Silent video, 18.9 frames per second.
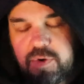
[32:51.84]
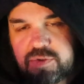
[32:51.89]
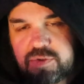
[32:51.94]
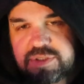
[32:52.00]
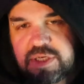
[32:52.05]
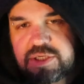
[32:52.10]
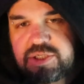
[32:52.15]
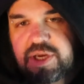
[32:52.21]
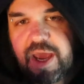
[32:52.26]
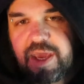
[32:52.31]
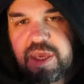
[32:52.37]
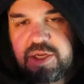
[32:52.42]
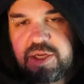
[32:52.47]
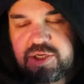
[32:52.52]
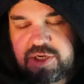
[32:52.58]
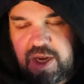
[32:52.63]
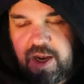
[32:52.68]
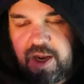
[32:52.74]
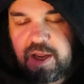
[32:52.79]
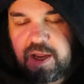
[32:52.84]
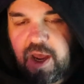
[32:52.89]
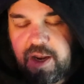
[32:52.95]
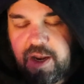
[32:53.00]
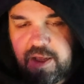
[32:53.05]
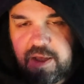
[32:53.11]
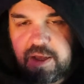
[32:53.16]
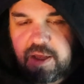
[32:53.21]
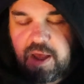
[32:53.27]
which was a Jackie Chan
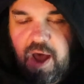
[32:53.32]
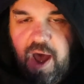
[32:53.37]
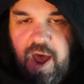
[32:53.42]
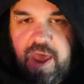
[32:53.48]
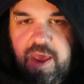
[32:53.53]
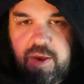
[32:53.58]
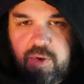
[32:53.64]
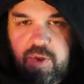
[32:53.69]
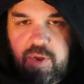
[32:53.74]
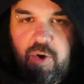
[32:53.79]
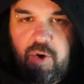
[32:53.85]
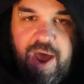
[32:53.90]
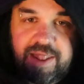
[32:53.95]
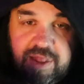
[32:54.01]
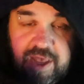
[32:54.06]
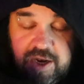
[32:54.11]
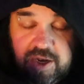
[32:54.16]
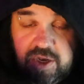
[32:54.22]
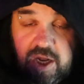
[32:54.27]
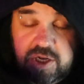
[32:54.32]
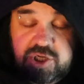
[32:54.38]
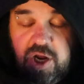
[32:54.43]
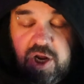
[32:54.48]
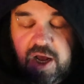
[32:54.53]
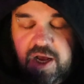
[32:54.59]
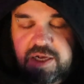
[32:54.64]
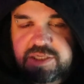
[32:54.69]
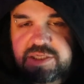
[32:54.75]
kind of guy who had like
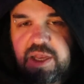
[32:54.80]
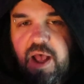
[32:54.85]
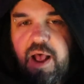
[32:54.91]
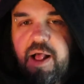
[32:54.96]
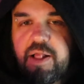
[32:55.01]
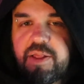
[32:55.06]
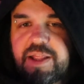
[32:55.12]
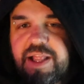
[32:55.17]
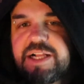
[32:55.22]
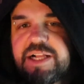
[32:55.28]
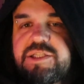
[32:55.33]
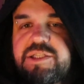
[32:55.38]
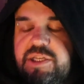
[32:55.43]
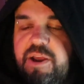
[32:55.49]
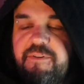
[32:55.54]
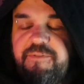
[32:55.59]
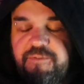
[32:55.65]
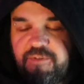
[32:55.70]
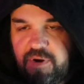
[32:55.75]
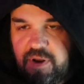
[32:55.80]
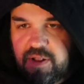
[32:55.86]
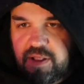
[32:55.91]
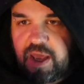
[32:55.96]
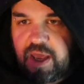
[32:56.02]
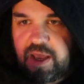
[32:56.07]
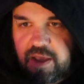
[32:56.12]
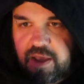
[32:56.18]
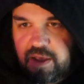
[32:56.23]
nunchucks. Yeah. Like that's different.
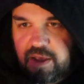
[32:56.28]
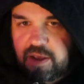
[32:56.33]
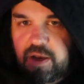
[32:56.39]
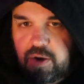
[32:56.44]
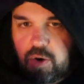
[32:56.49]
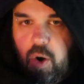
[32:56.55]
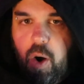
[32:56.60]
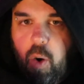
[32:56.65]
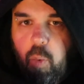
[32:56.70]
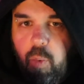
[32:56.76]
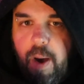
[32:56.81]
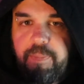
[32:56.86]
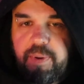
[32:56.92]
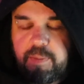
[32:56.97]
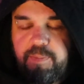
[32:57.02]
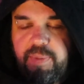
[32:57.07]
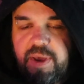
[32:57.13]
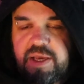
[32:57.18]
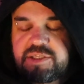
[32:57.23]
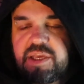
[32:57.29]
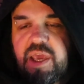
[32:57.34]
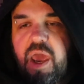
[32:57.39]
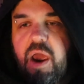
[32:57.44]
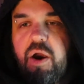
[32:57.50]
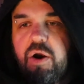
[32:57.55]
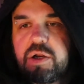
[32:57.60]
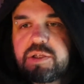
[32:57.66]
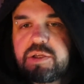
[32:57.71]
Like, you know, a weapon based
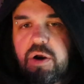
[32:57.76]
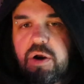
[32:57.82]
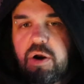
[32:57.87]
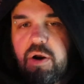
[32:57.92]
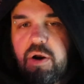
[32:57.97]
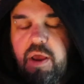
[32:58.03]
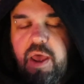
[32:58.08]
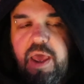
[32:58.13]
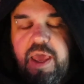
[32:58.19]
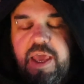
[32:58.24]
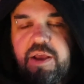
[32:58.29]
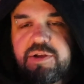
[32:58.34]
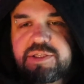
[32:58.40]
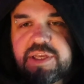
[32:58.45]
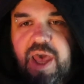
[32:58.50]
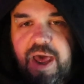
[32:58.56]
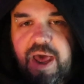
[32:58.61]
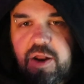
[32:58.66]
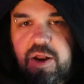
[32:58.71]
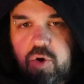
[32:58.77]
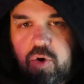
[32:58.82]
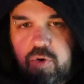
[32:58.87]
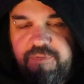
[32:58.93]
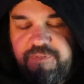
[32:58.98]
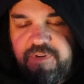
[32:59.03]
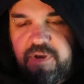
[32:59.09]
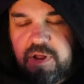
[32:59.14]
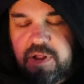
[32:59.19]
character. He's kind of
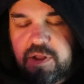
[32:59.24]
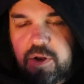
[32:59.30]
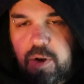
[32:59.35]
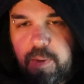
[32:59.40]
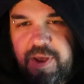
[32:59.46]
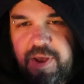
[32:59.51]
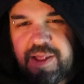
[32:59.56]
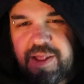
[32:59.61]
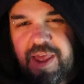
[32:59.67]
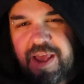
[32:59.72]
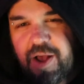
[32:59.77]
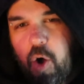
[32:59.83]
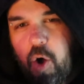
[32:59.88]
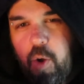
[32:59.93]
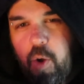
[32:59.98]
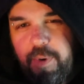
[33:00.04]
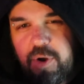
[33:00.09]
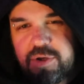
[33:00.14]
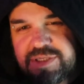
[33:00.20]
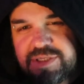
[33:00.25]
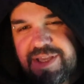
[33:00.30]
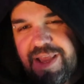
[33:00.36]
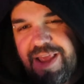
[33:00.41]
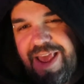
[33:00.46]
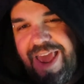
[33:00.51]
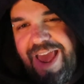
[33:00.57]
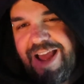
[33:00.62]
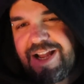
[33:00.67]
goofy a little bit, like almost
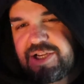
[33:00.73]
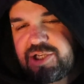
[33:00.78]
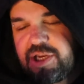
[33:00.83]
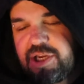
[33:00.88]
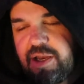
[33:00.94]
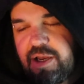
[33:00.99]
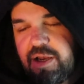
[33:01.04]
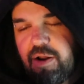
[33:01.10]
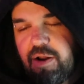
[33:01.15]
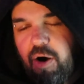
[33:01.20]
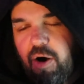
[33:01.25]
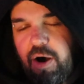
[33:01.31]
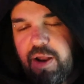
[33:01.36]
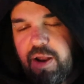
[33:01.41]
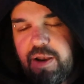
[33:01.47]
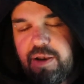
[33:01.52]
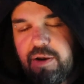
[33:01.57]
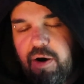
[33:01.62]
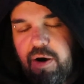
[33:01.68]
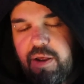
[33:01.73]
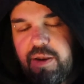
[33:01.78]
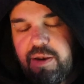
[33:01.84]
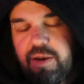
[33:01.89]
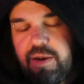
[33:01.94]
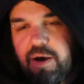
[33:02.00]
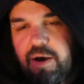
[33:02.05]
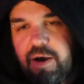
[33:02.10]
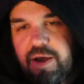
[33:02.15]
edging on
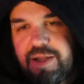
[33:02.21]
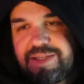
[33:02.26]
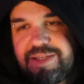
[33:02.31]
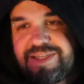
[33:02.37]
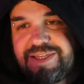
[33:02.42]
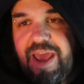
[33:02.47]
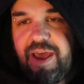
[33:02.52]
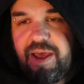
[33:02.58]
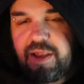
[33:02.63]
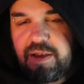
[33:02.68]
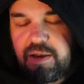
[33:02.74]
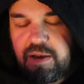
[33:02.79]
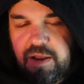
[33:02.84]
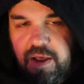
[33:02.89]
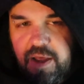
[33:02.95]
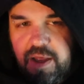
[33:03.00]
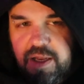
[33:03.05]
on uh, Dan